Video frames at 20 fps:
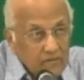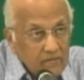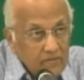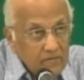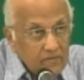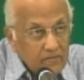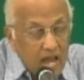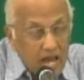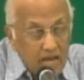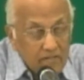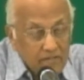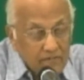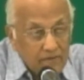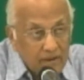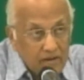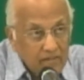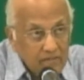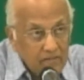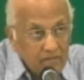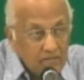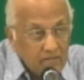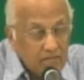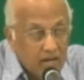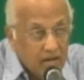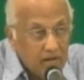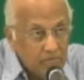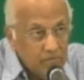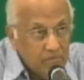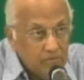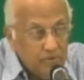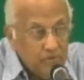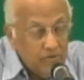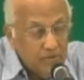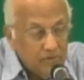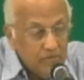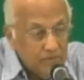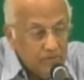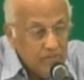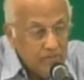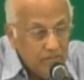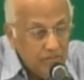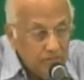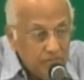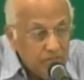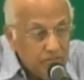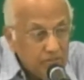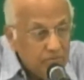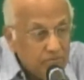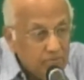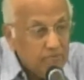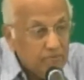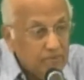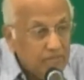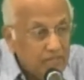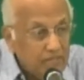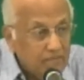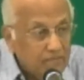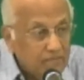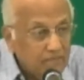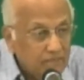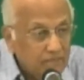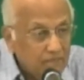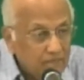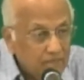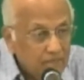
satisfied the disciples were when Jesus was with them.